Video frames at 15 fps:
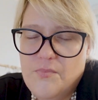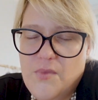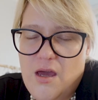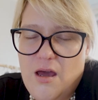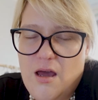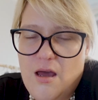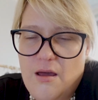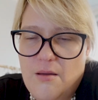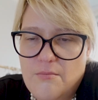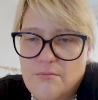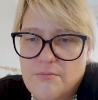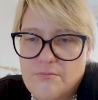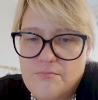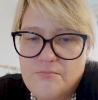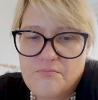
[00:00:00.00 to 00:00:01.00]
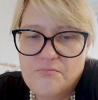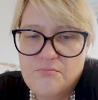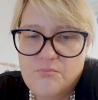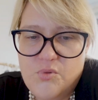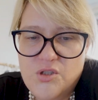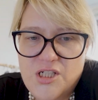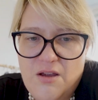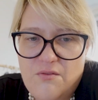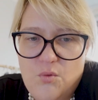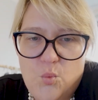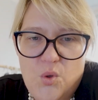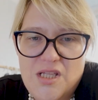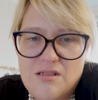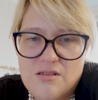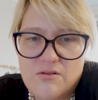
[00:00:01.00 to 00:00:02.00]
whichever
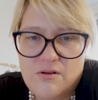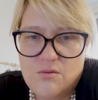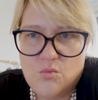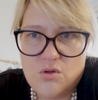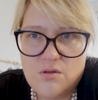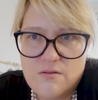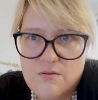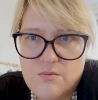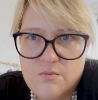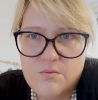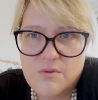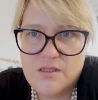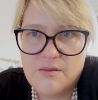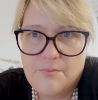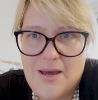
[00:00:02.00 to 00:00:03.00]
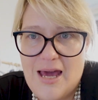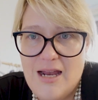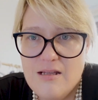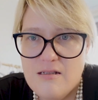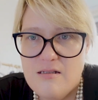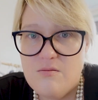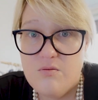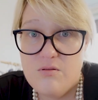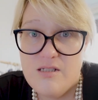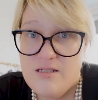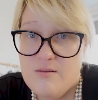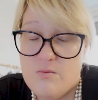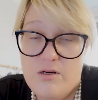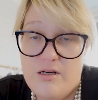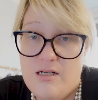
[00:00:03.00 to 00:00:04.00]
Windsor it was in the palace, was
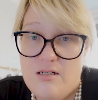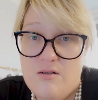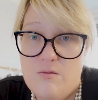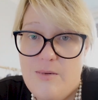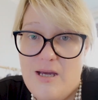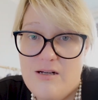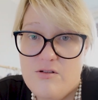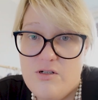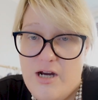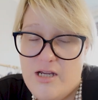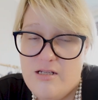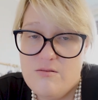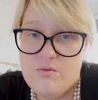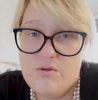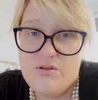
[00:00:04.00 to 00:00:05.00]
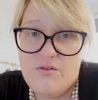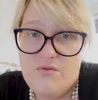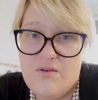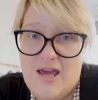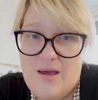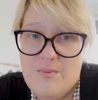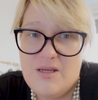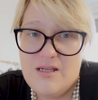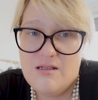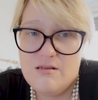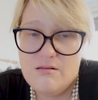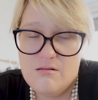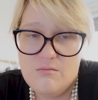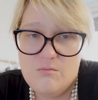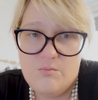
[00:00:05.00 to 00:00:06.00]
they're wearing a little black dress with the
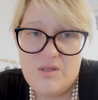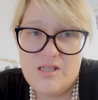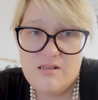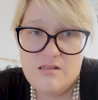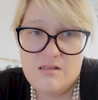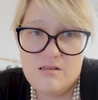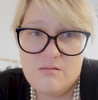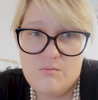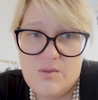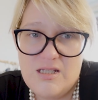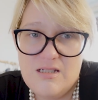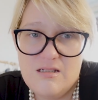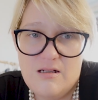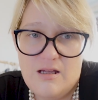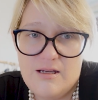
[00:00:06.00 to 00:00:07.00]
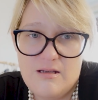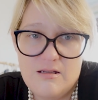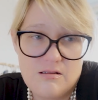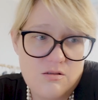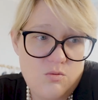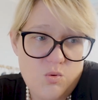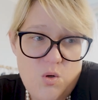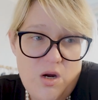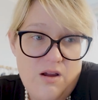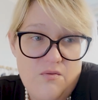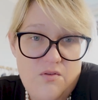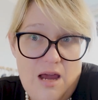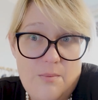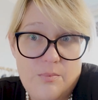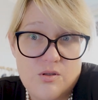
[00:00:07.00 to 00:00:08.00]
flapping bits and pieces. Like, she was wearing a
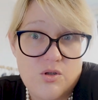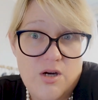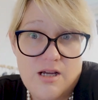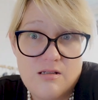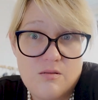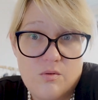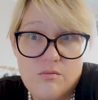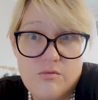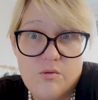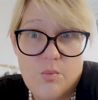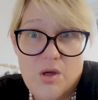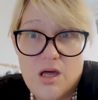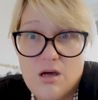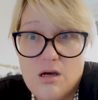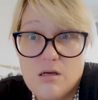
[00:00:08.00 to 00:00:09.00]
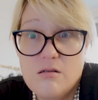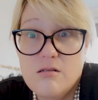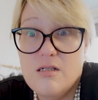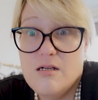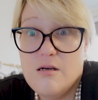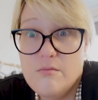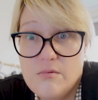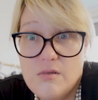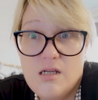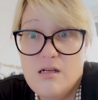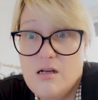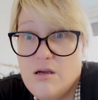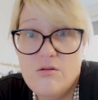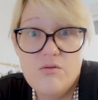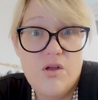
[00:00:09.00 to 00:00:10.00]
flapper dress with the pearls, and, you
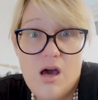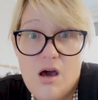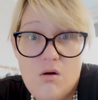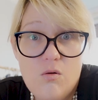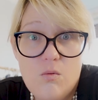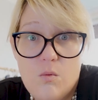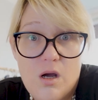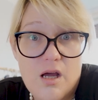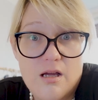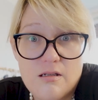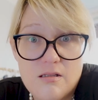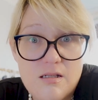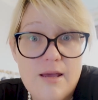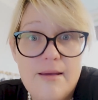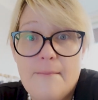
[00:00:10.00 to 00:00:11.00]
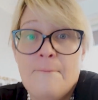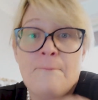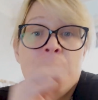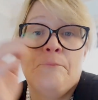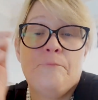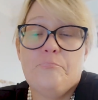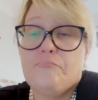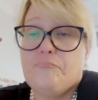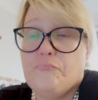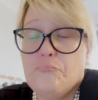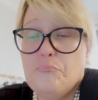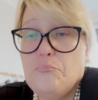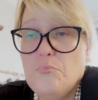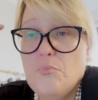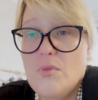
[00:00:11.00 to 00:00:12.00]
know, the whole works.
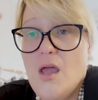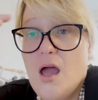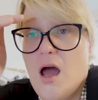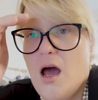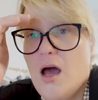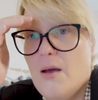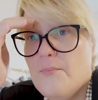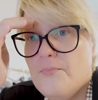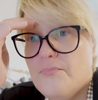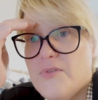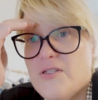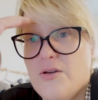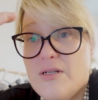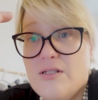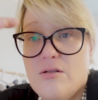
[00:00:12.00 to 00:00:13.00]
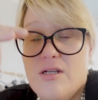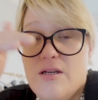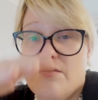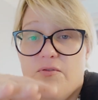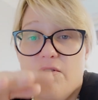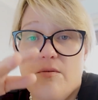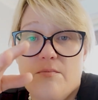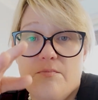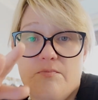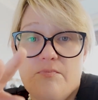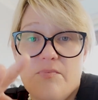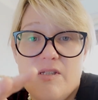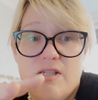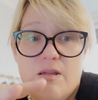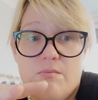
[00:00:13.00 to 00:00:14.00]
So it took it from
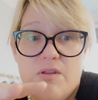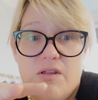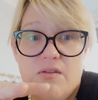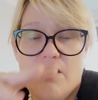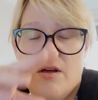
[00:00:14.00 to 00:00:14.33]
something